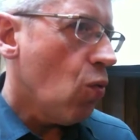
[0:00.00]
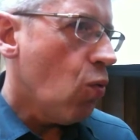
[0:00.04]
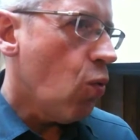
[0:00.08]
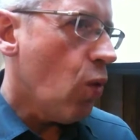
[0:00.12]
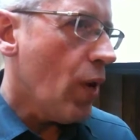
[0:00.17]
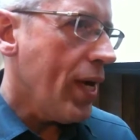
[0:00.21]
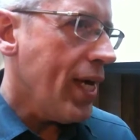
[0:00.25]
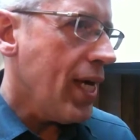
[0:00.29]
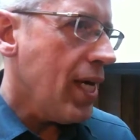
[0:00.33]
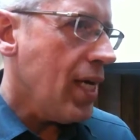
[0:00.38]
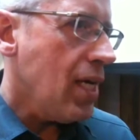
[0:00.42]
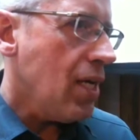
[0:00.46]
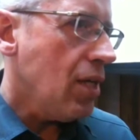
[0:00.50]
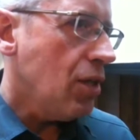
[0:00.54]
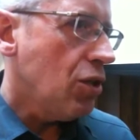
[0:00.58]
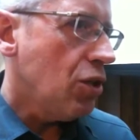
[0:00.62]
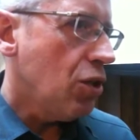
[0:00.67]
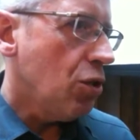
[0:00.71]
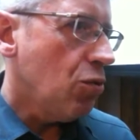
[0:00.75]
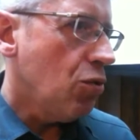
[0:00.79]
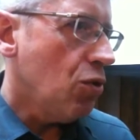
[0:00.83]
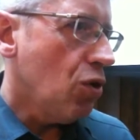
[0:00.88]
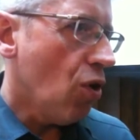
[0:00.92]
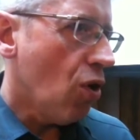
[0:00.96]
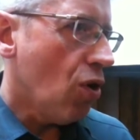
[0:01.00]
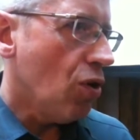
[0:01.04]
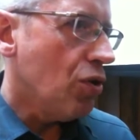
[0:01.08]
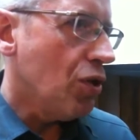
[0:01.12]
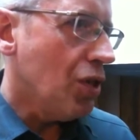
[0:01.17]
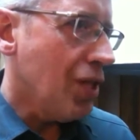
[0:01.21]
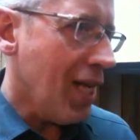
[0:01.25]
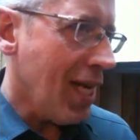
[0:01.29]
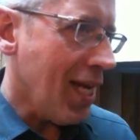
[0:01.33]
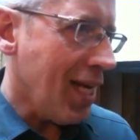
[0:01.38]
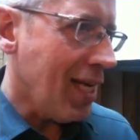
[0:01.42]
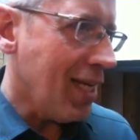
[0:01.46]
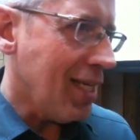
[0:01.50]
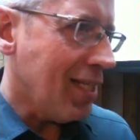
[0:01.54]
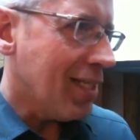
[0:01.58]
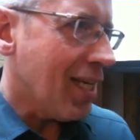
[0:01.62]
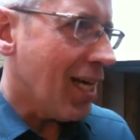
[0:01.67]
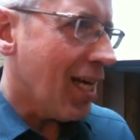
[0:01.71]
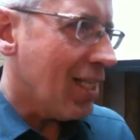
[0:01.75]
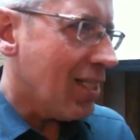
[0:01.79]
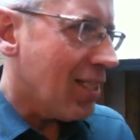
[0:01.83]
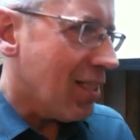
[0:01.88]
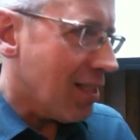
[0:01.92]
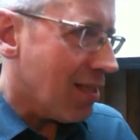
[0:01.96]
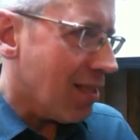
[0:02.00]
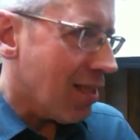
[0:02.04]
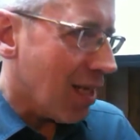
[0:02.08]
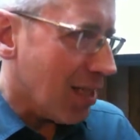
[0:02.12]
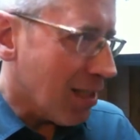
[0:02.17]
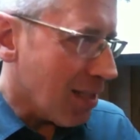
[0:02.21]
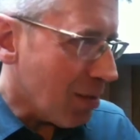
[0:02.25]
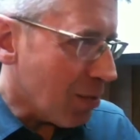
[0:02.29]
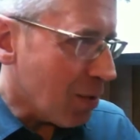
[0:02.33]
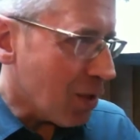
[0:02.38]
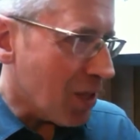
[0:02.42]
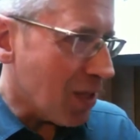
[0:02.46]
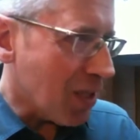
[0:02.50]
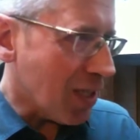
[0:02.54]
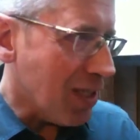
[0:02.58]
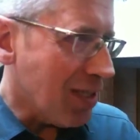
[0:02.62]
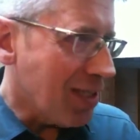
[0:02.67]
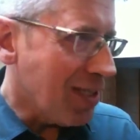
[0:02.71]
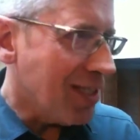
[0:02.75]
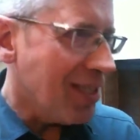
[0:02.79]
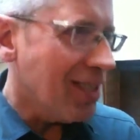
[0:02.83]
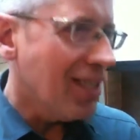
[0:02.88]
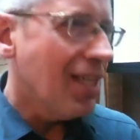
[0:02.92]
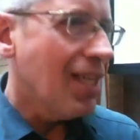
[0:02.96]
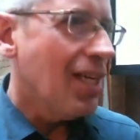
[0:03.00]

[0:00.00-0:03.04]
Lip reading: we do not need, as Unltd,